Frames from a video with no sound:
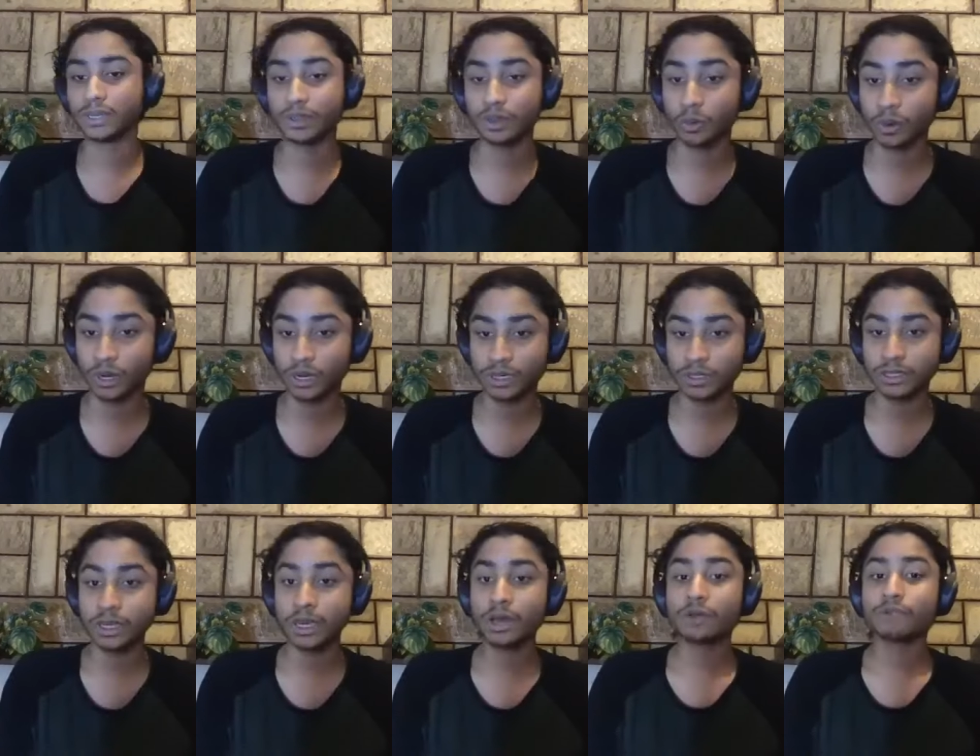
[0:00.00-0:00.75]
in the
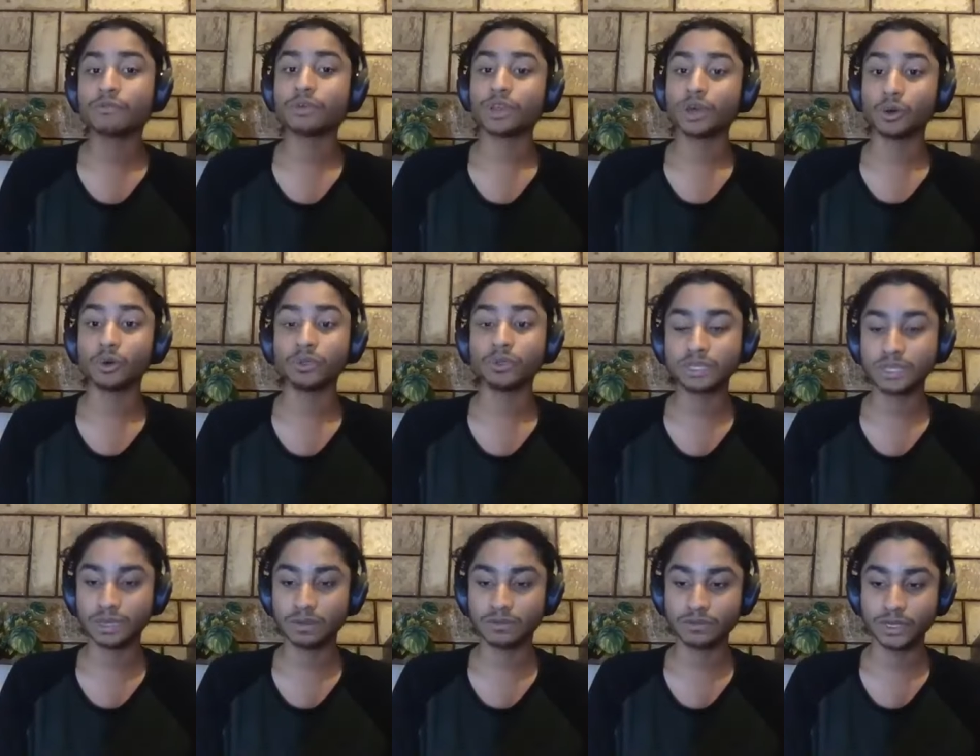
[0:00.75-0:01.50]
world for their own
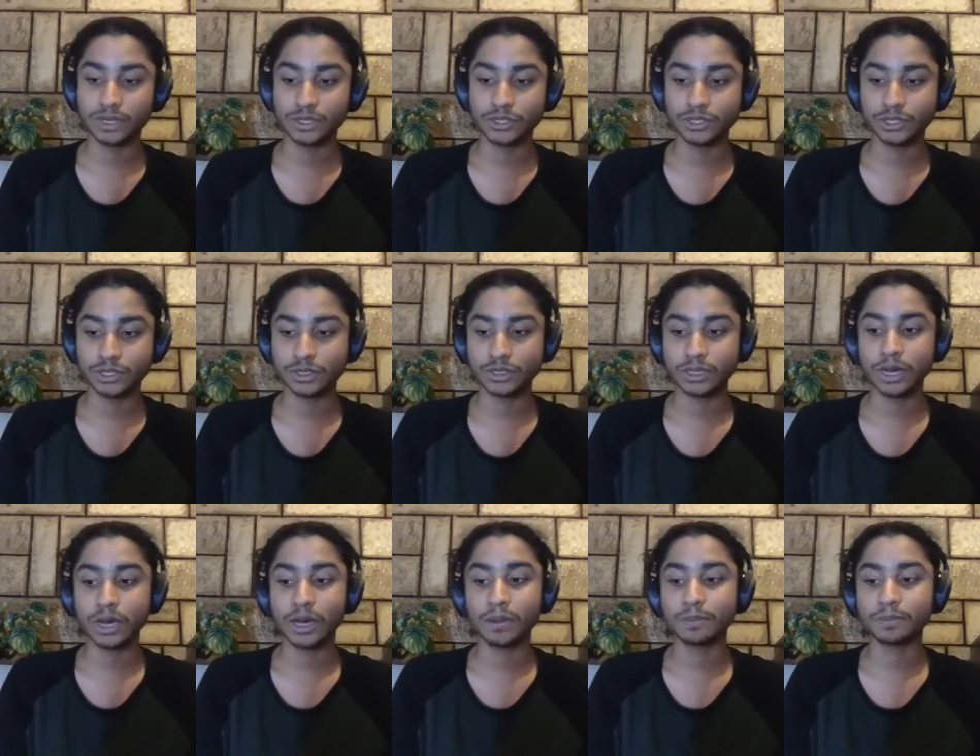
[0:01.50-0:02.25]

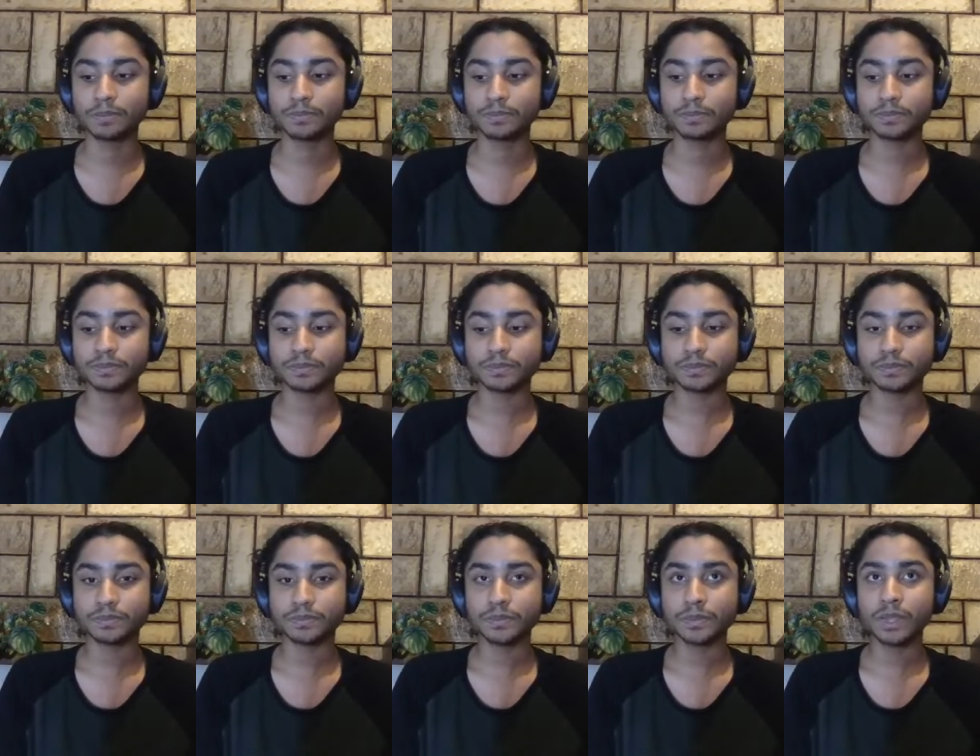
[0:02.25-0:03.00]
self-interest. Um,
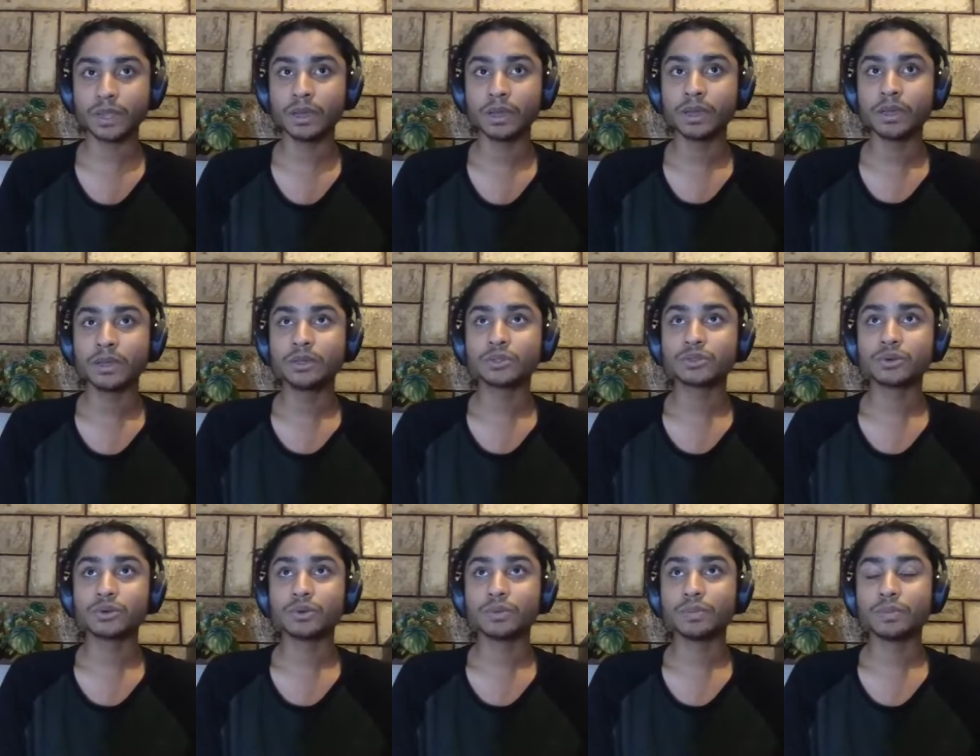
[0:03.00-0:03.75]

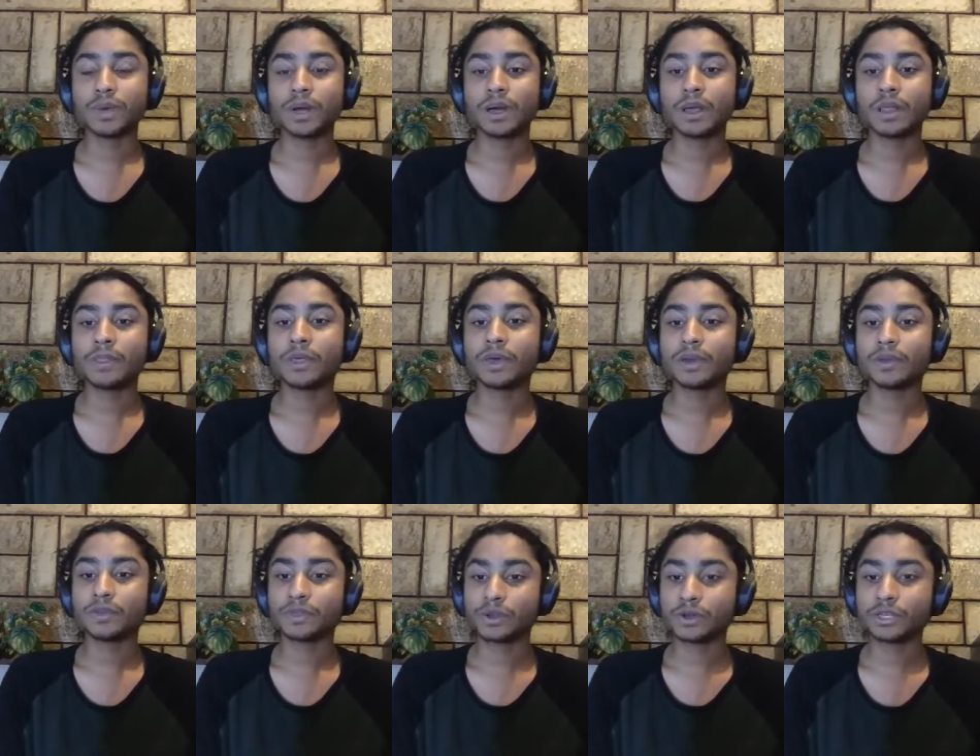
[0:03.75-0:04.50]
so
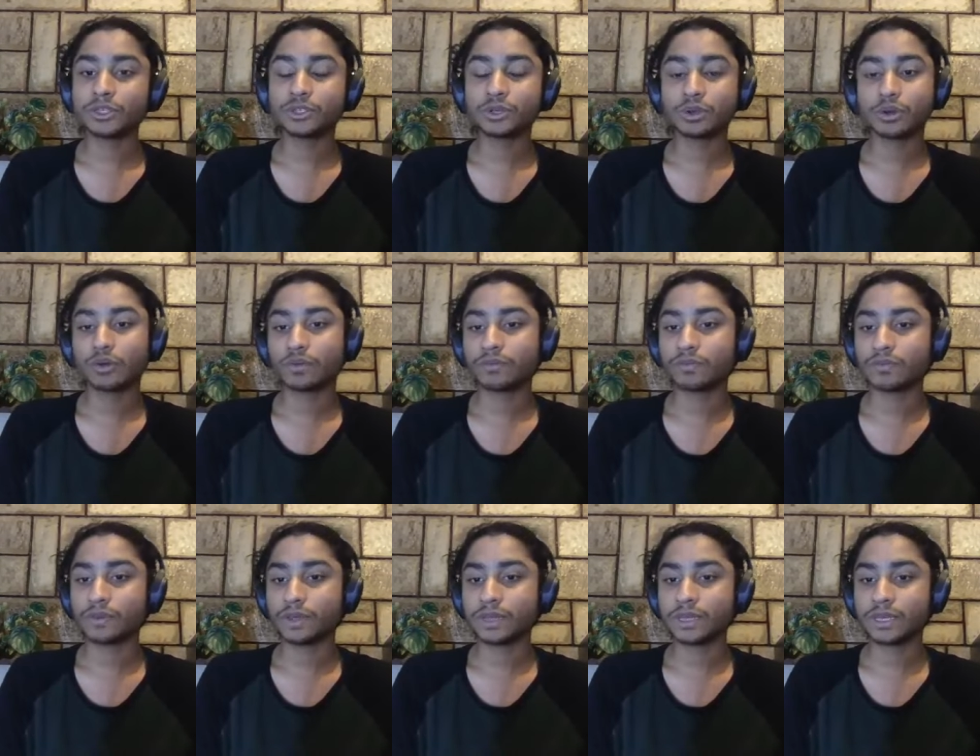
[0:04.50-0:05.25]
the, the reason of
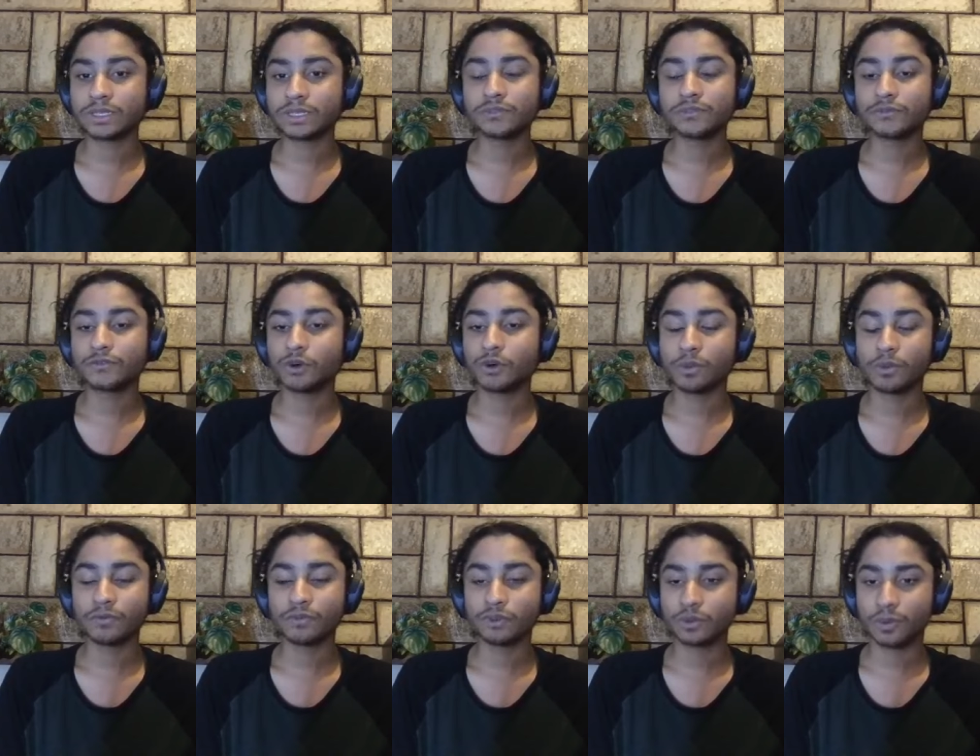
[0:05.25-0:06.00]
this
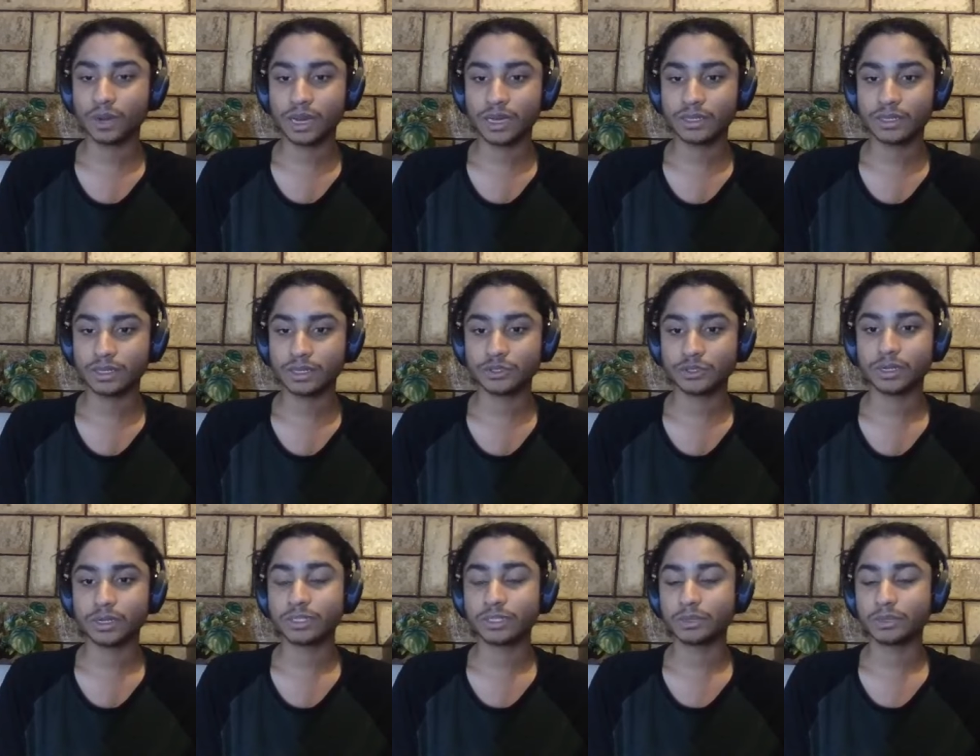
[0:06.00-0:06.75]
form of
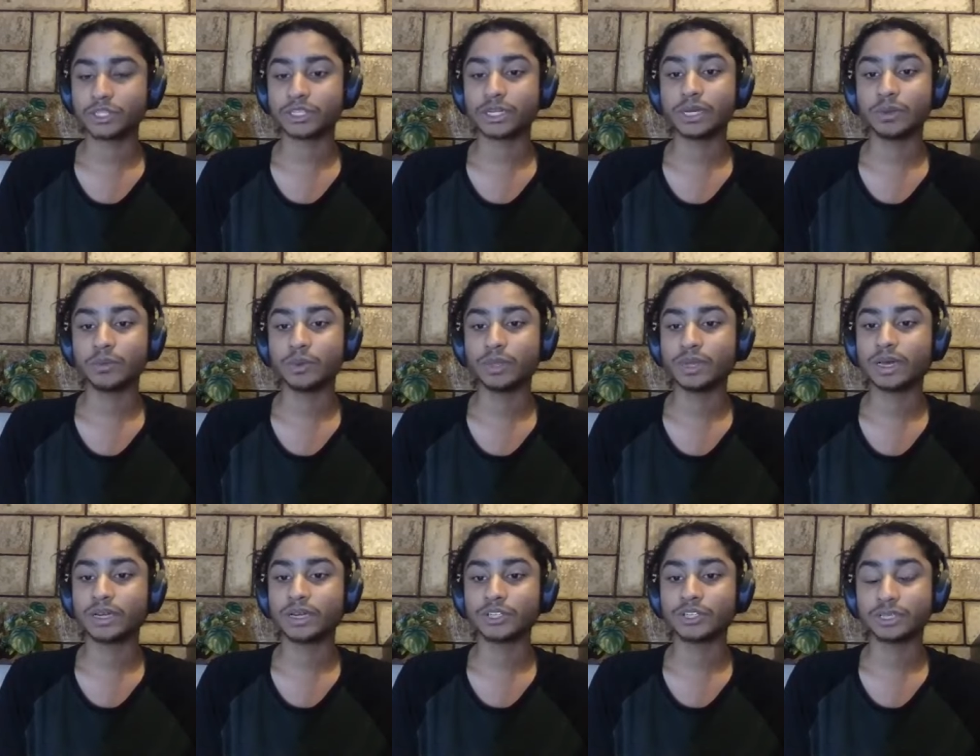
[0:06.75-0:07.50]
normalization, especially
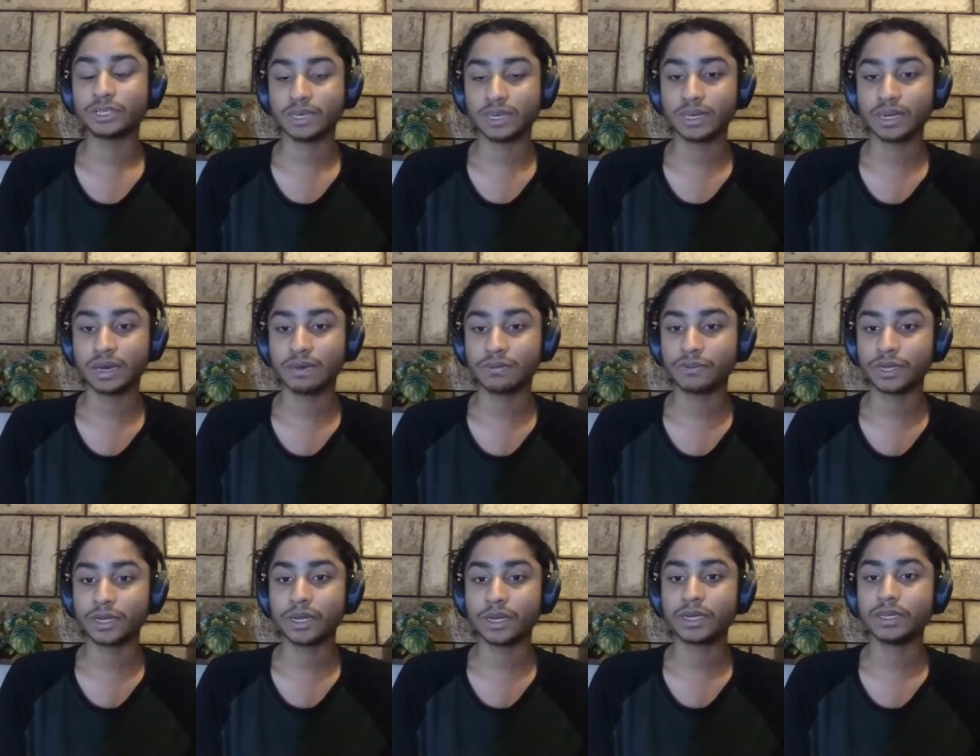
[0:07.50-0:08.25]
with countries in
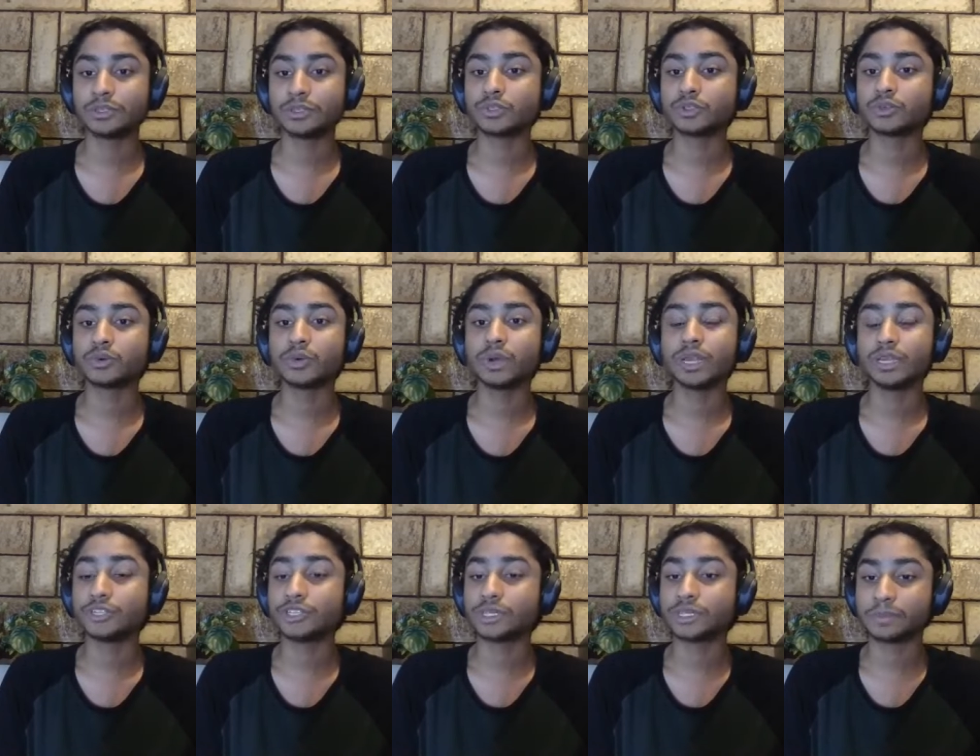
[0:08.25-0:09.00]
Africa, is to
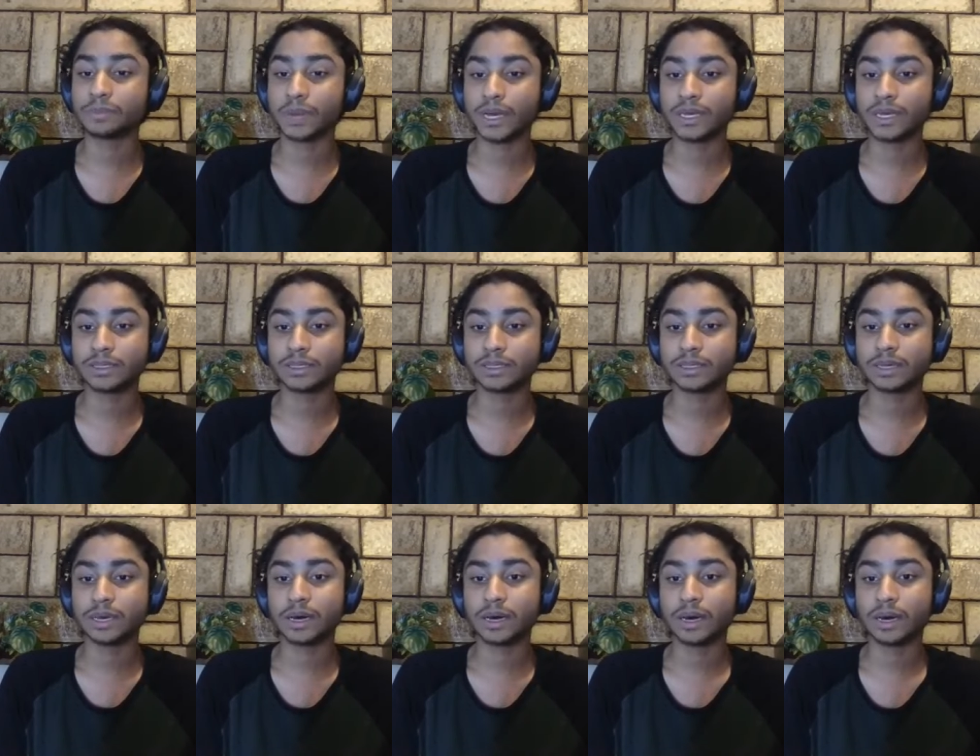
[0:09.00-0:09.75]

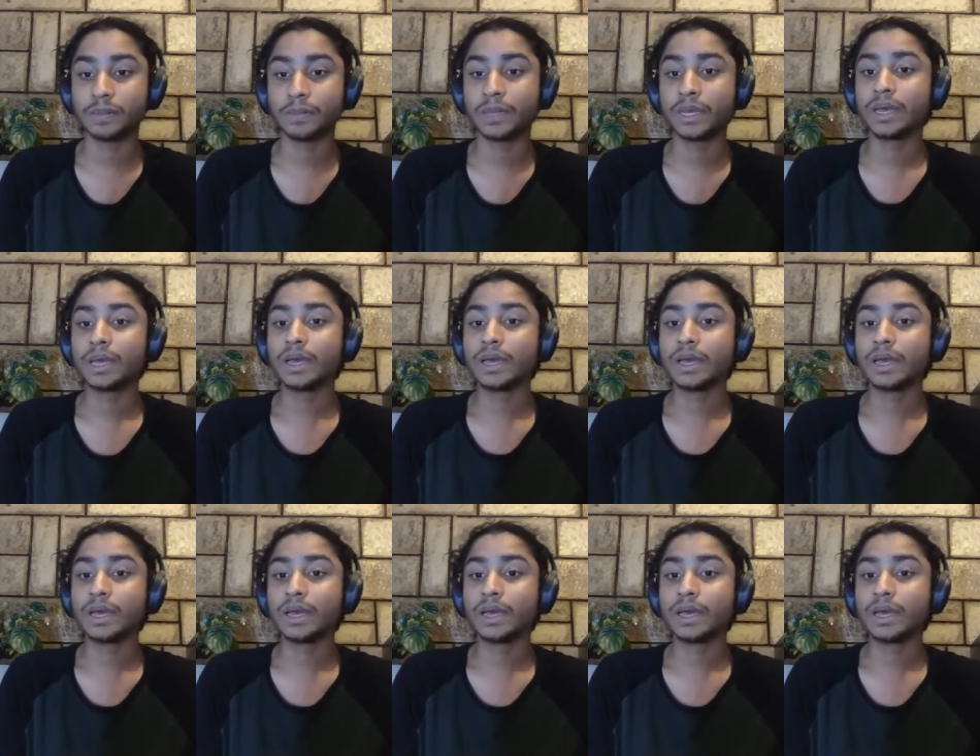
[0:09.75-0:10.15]
legitimize um,